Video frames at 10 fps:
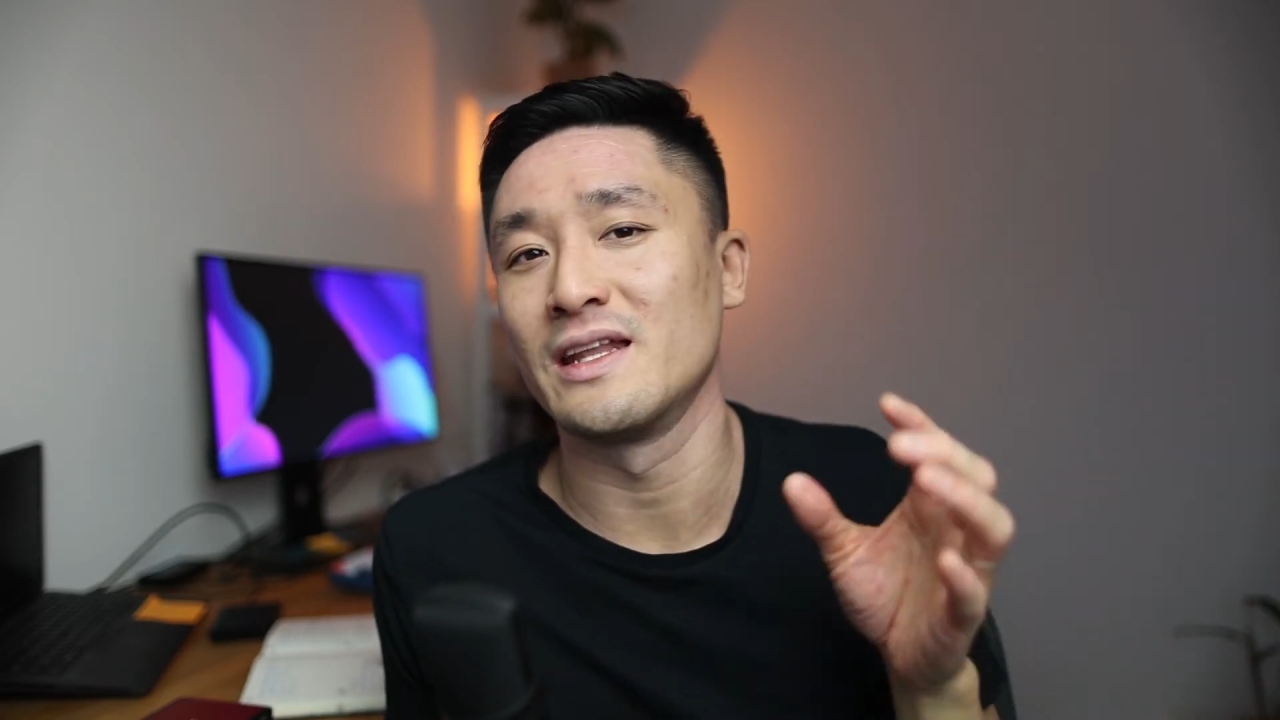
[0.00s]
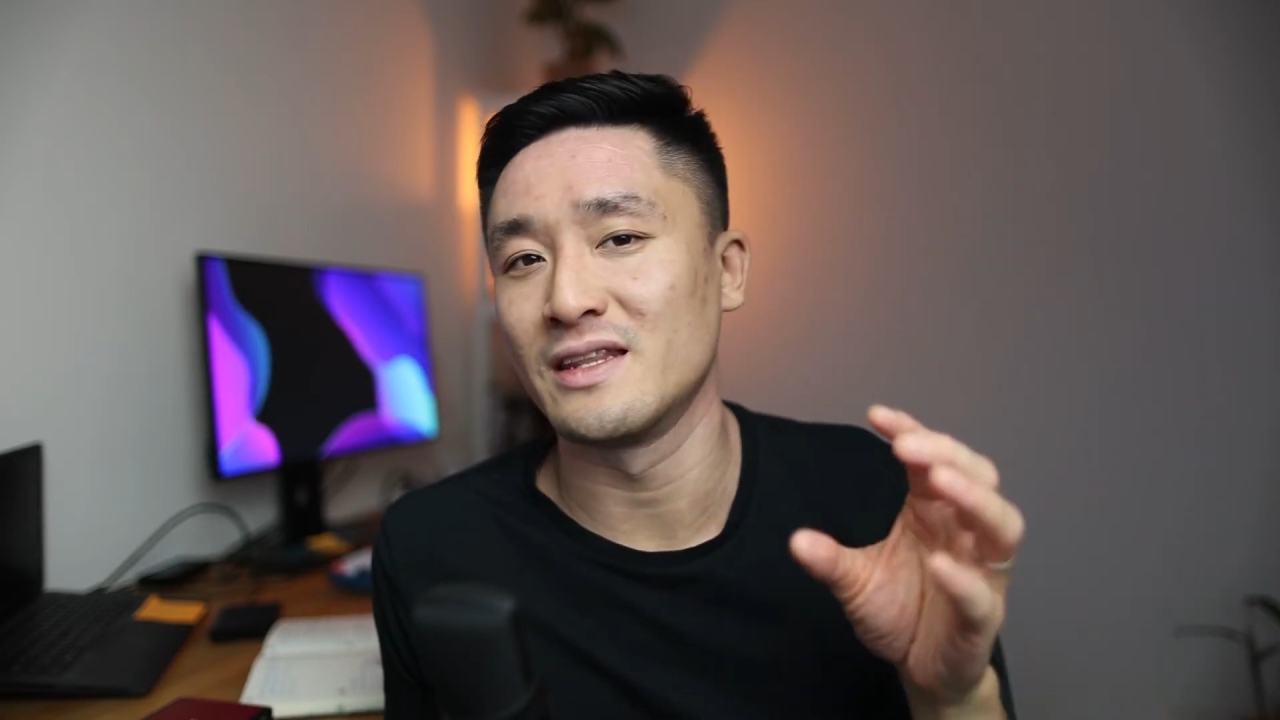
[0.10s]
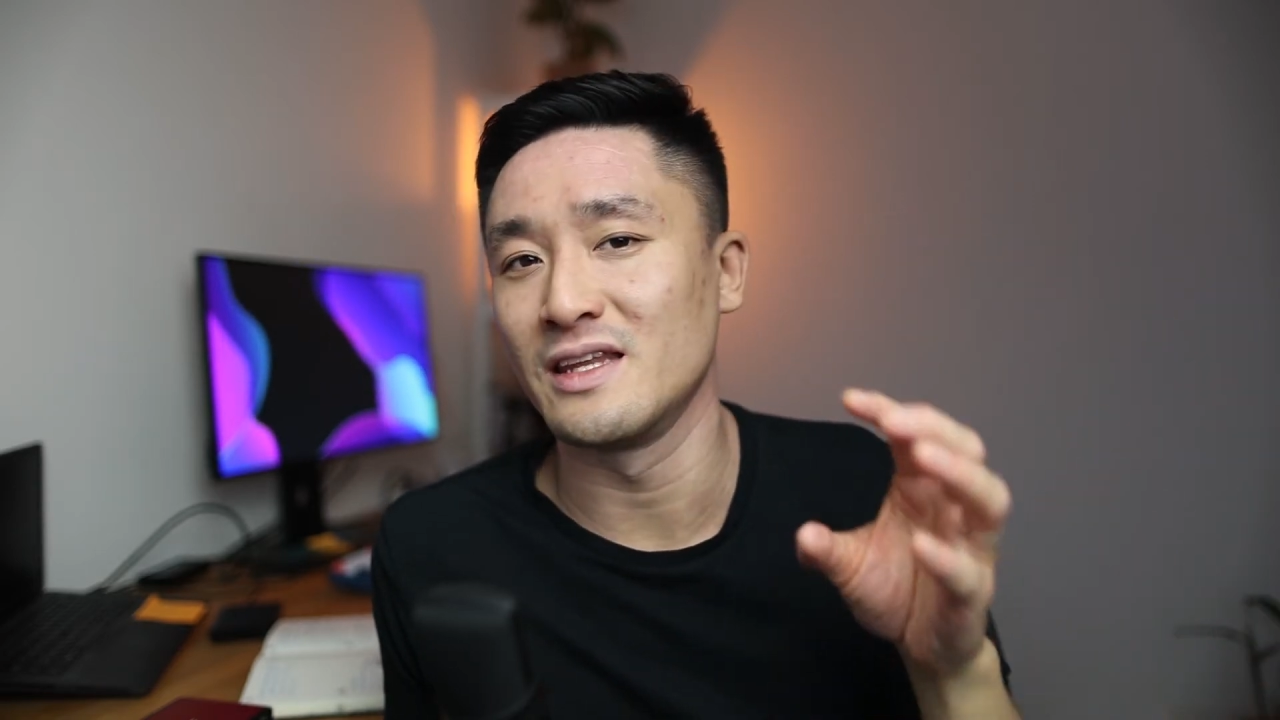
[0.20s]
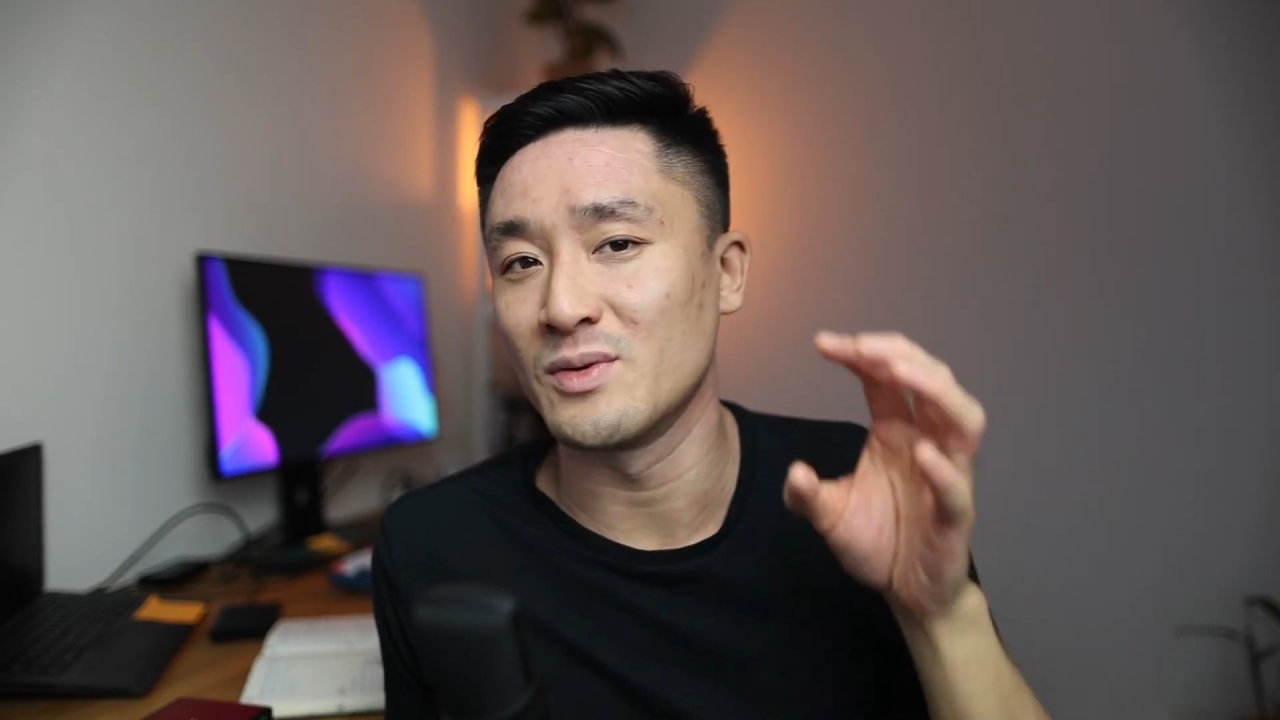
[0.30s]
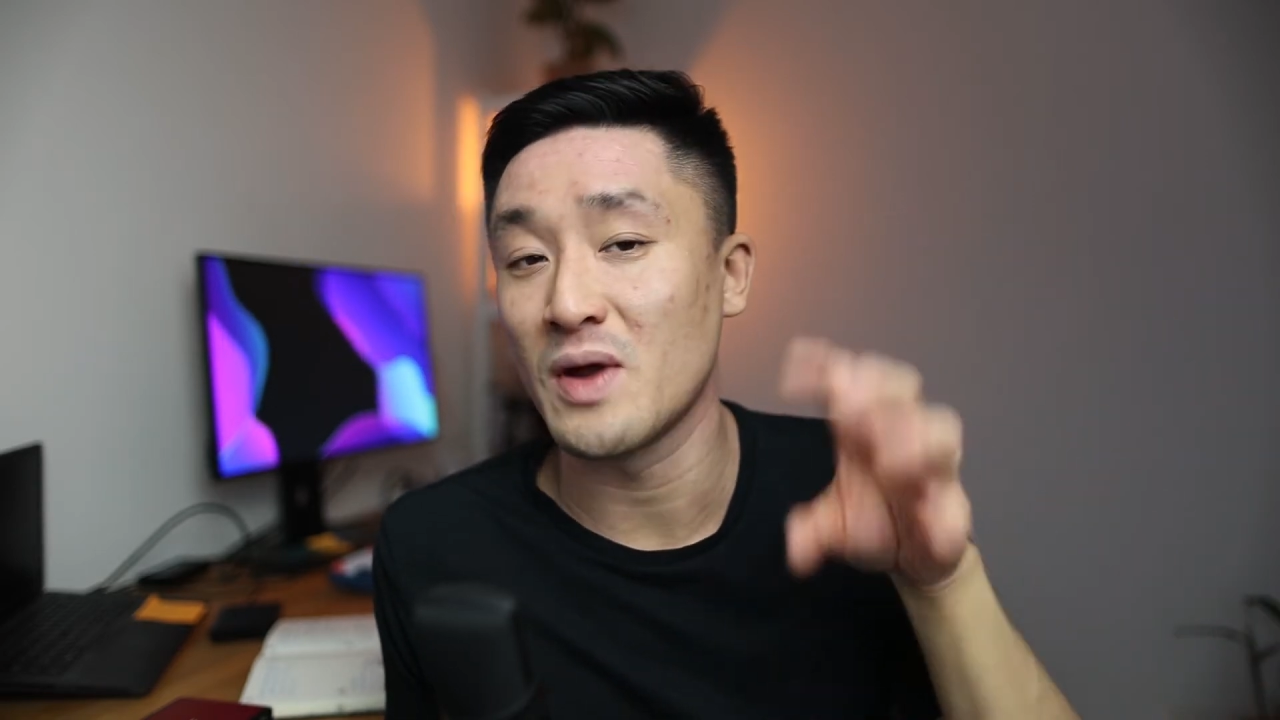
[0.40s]

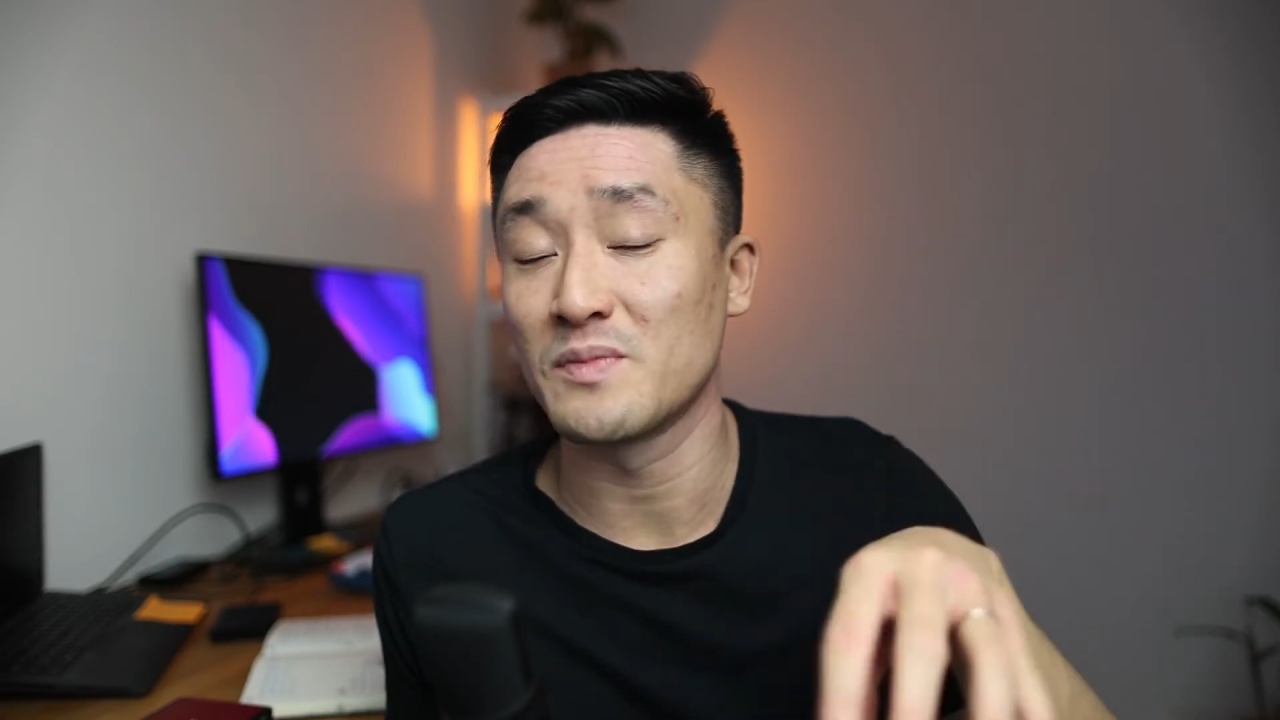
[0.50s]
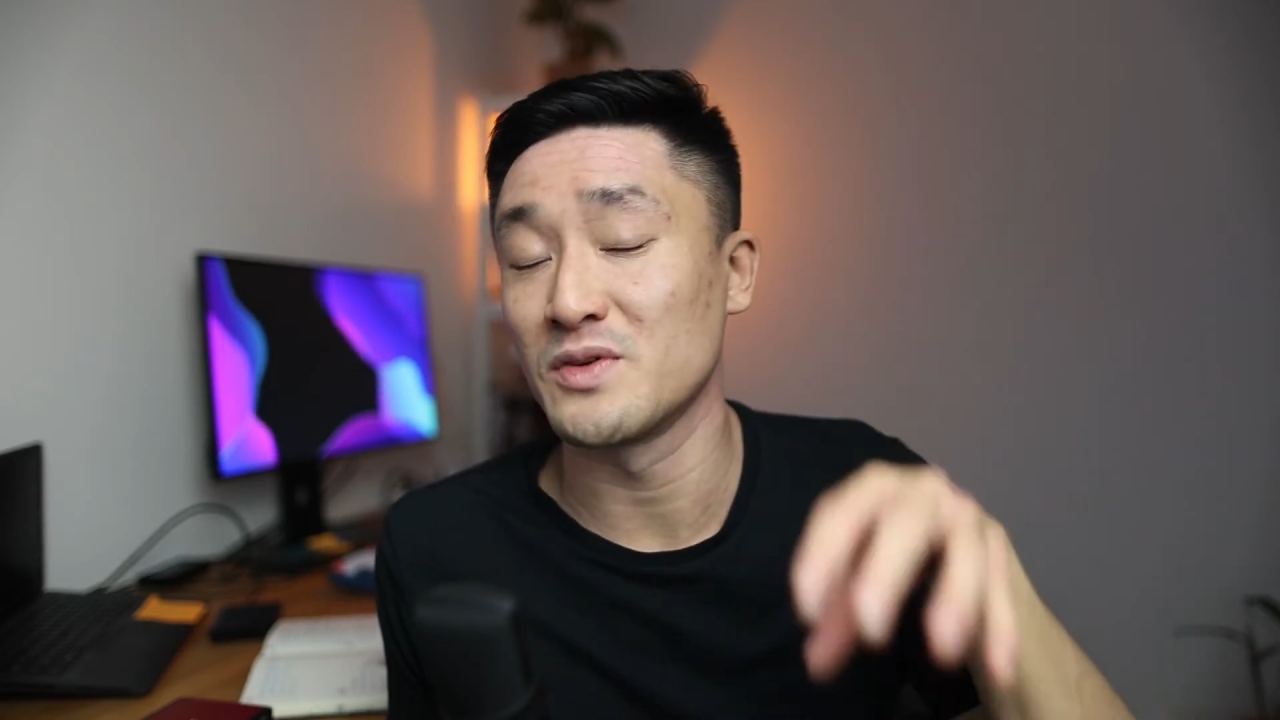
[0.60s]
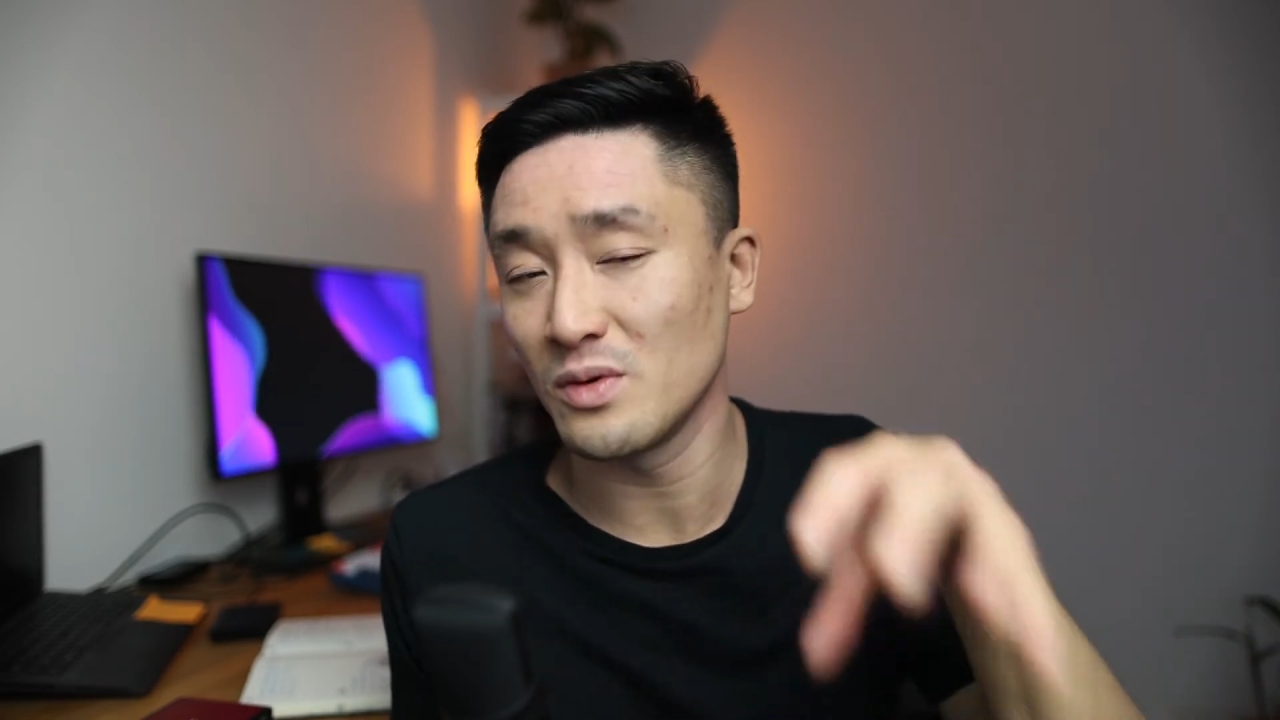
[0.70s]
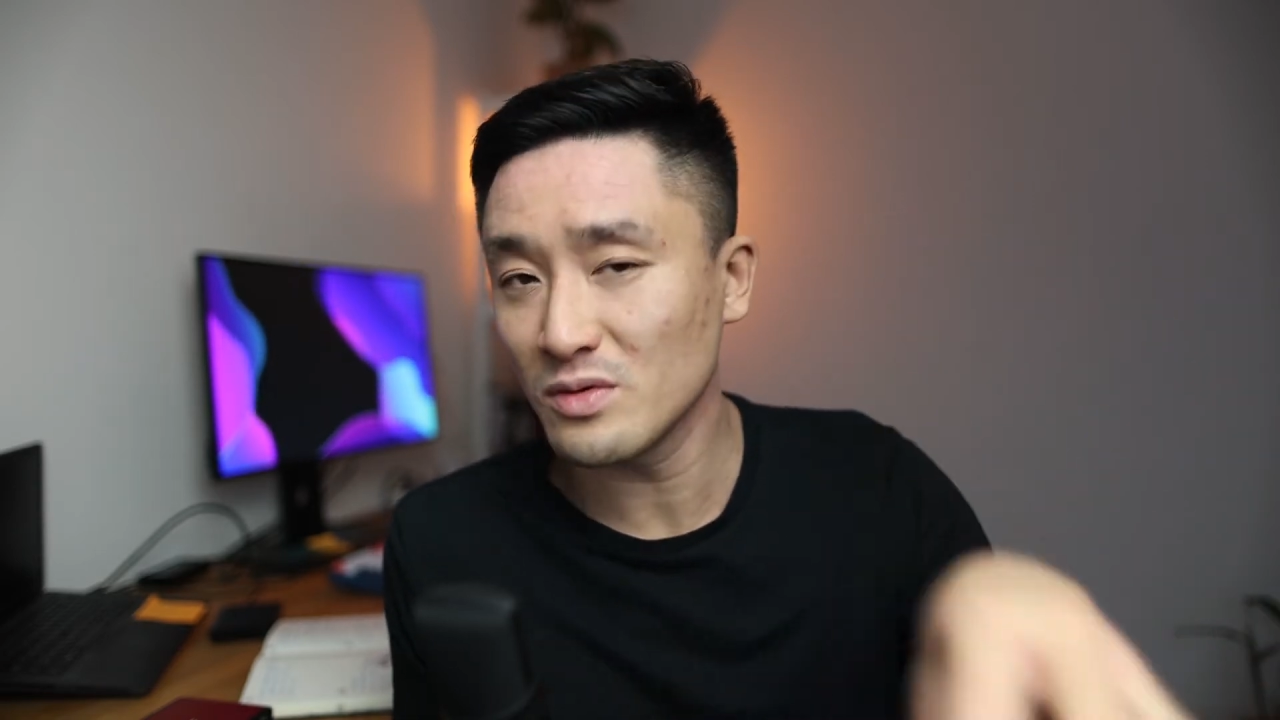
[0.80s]
in the Raptor